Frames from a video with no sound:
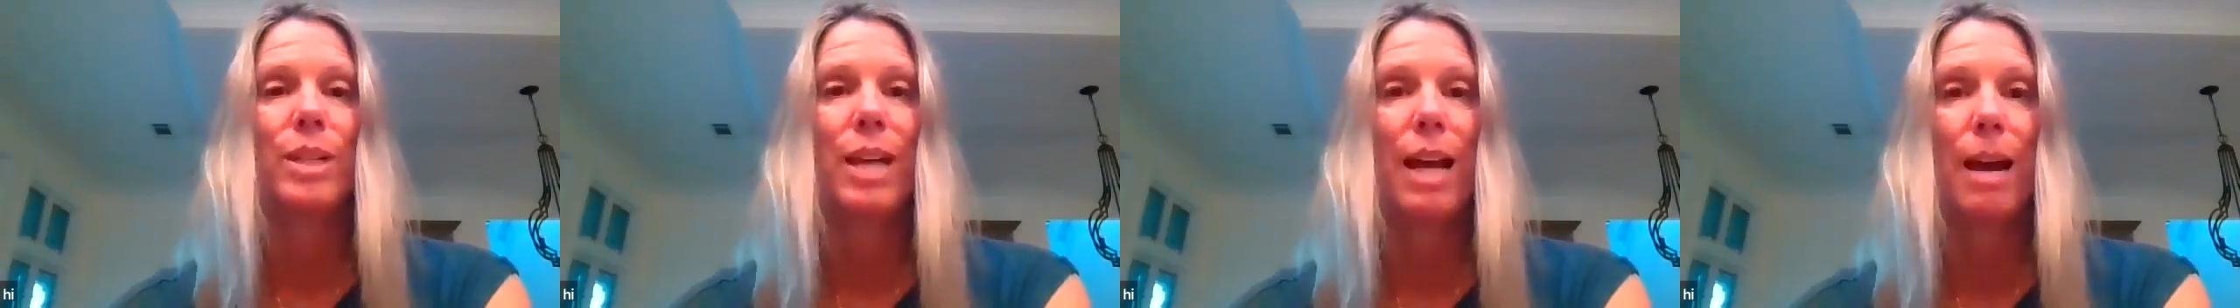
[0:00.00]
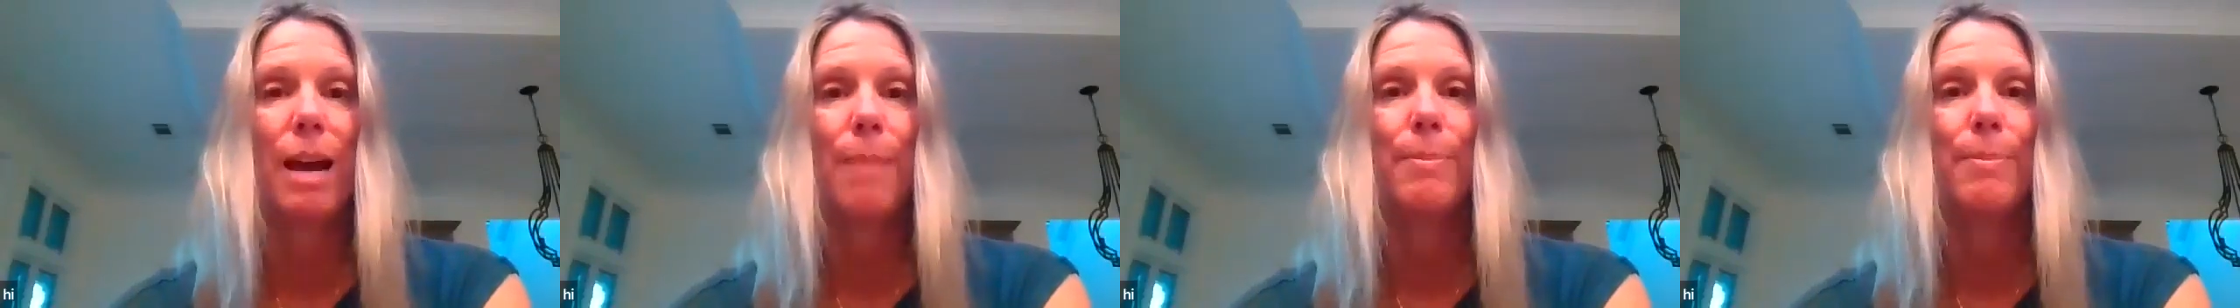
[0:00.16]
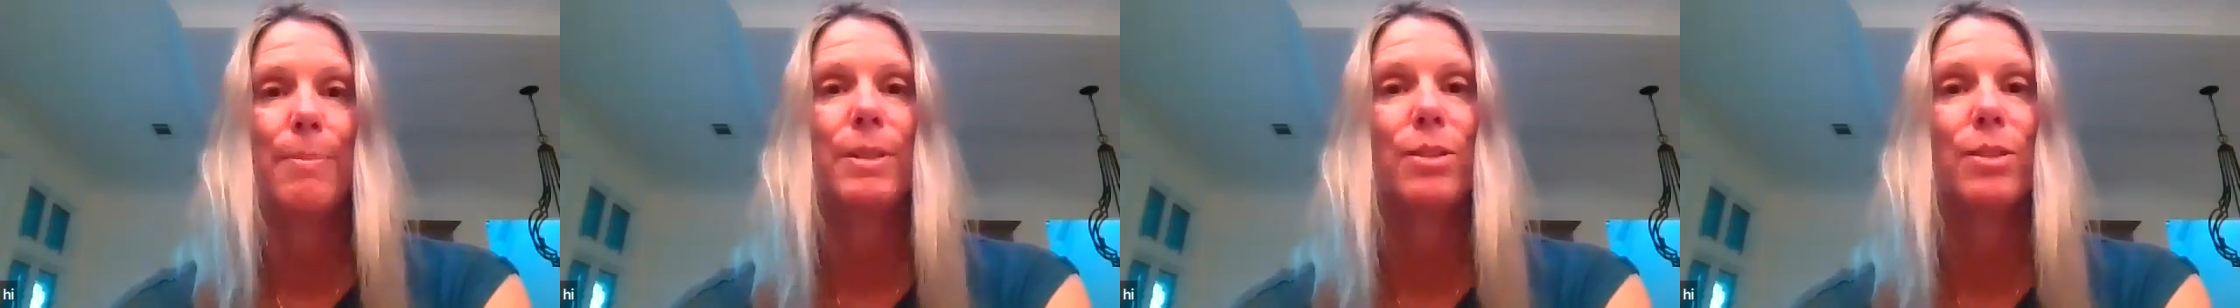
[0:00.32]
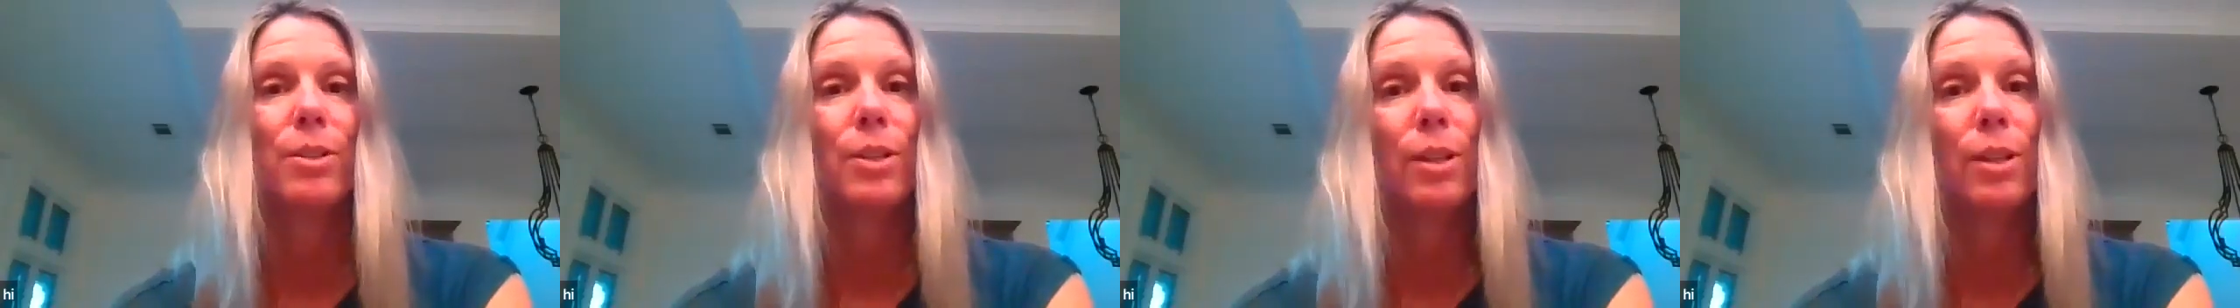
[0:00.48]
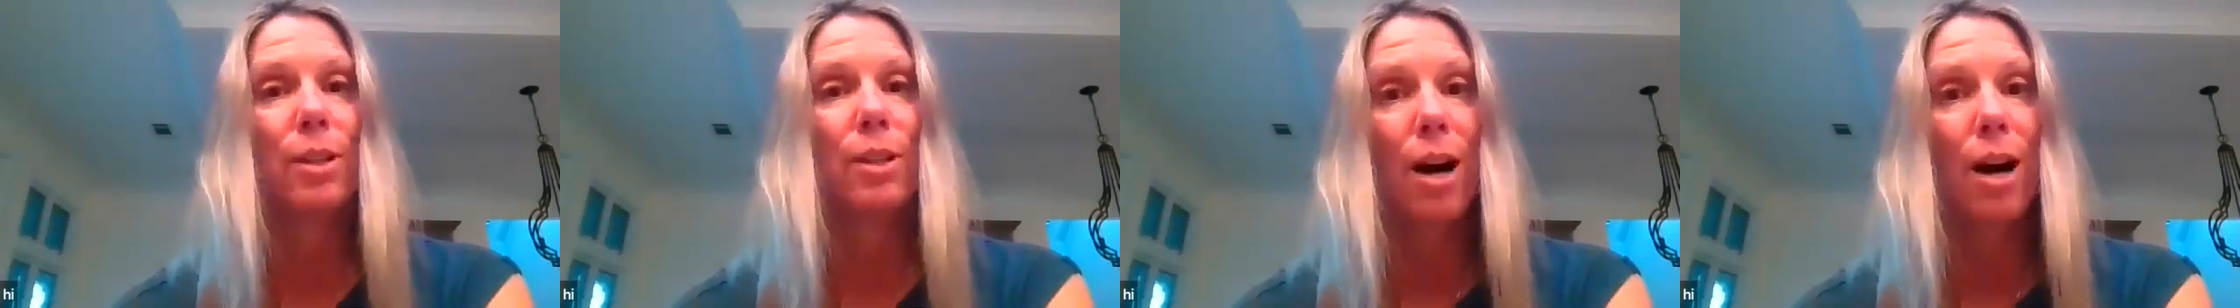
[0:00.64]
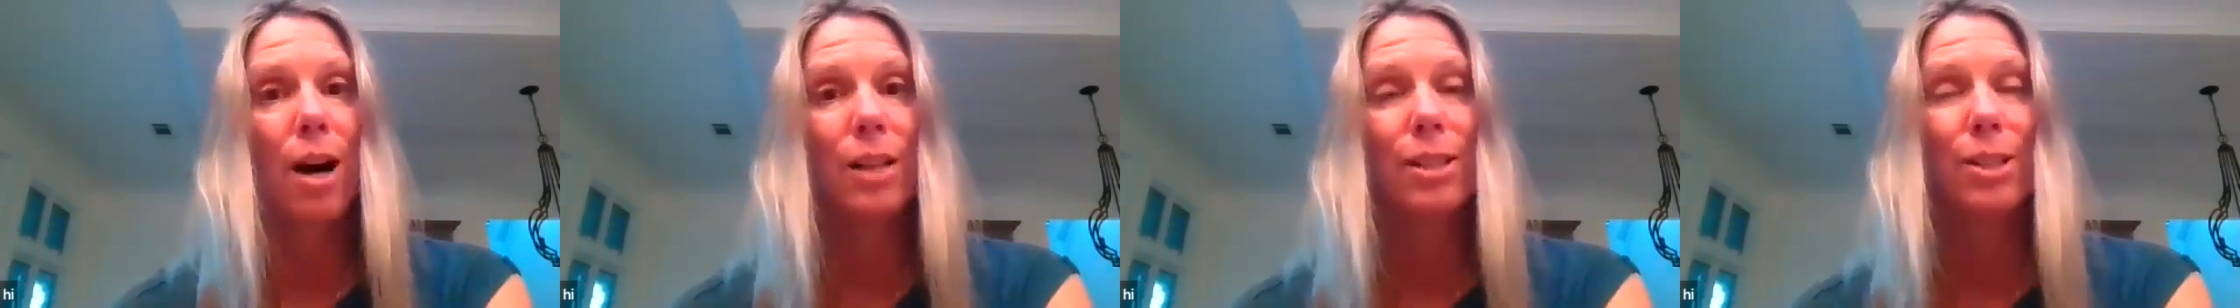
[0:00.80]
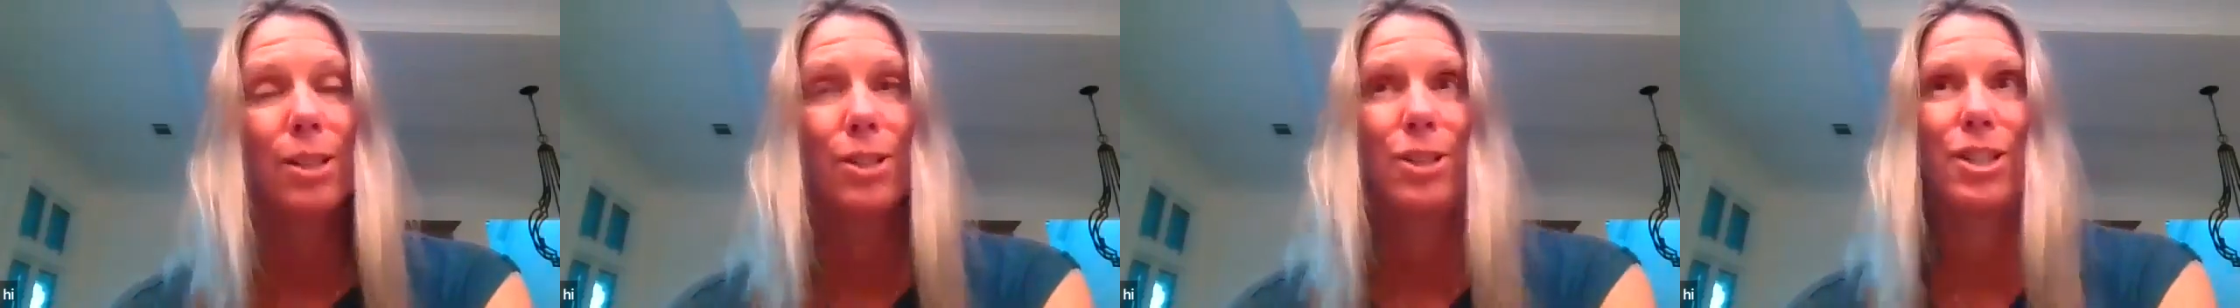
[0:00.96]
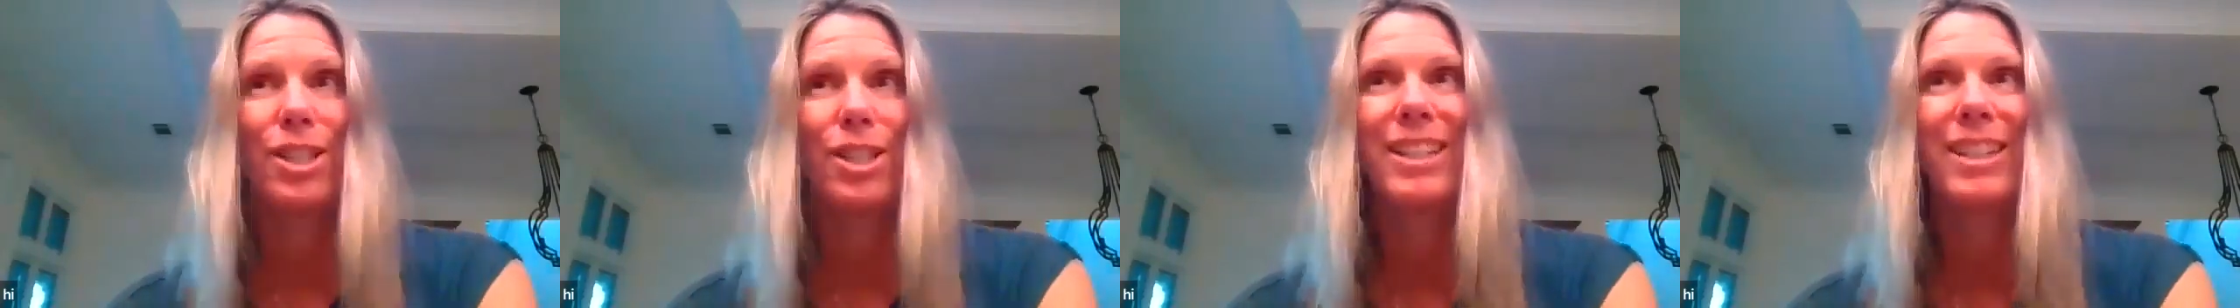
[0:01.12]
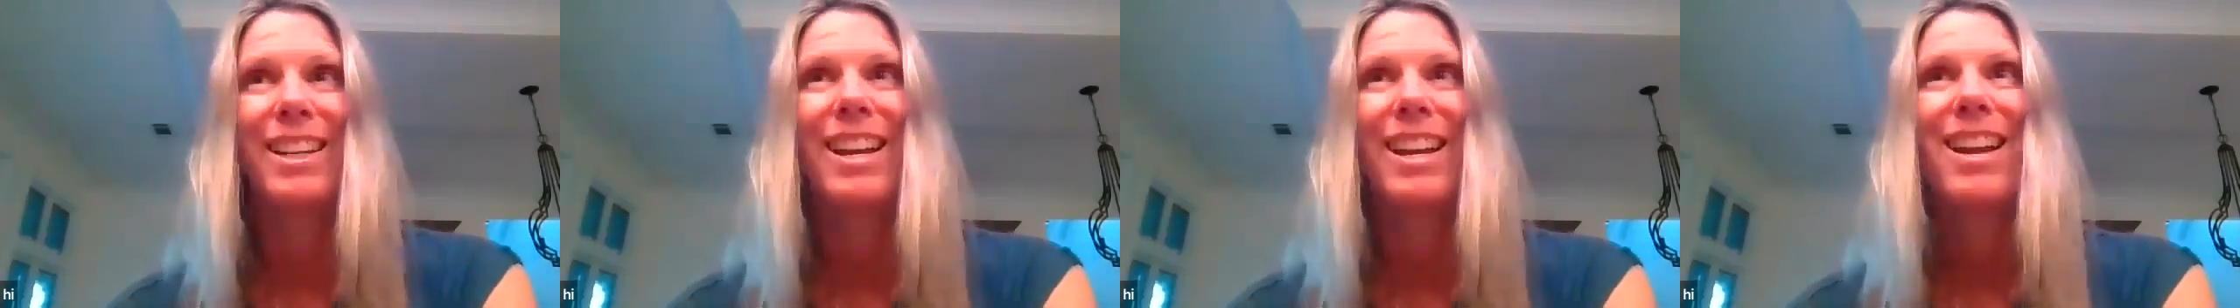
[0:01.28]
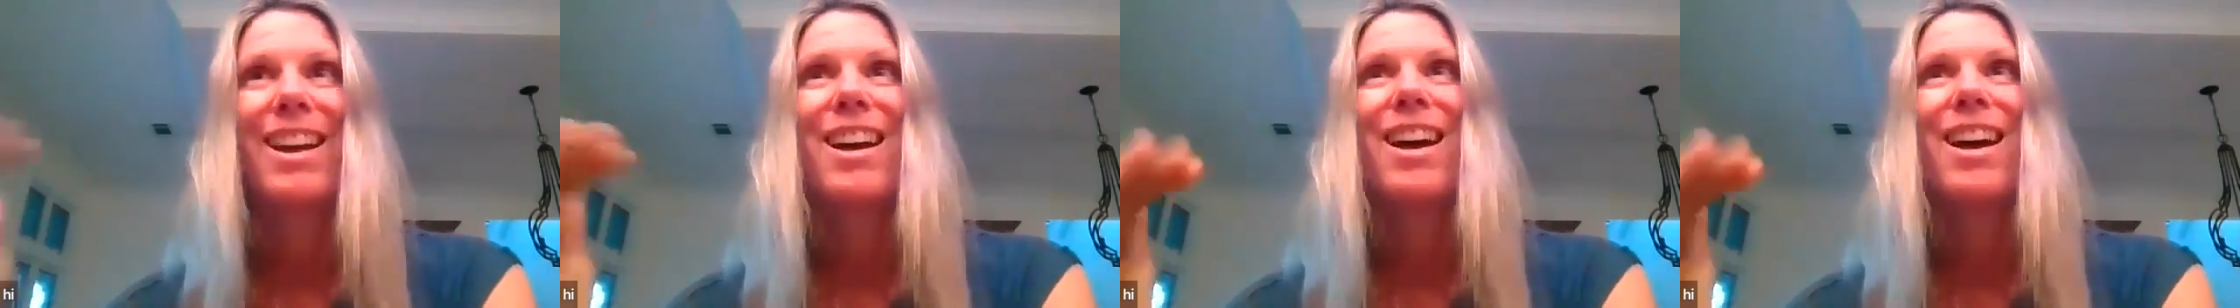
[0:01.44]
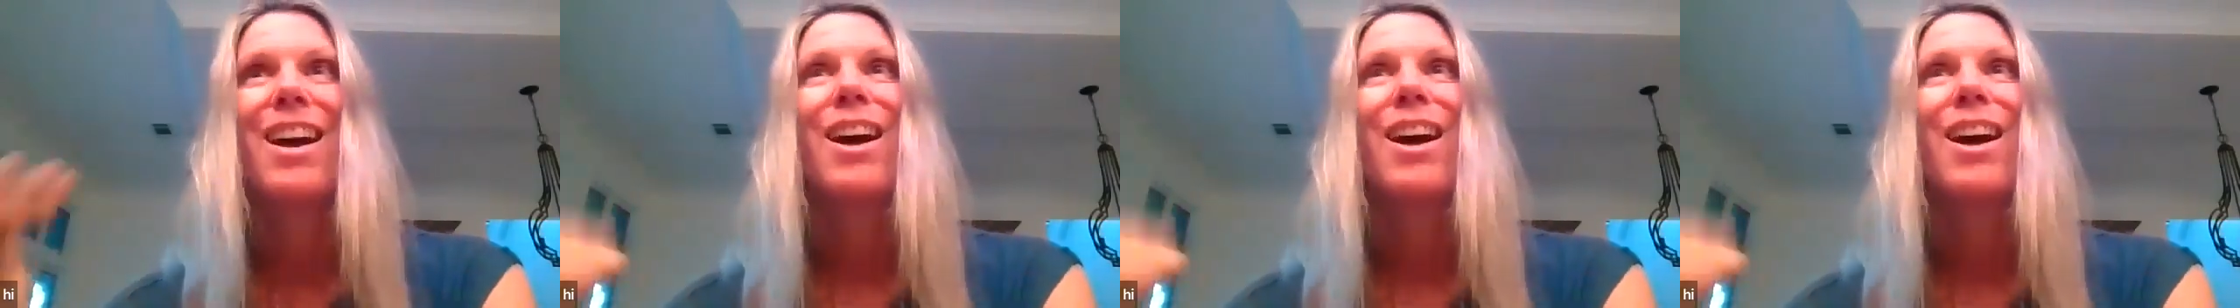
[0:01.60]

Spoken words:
to happen to the collagen.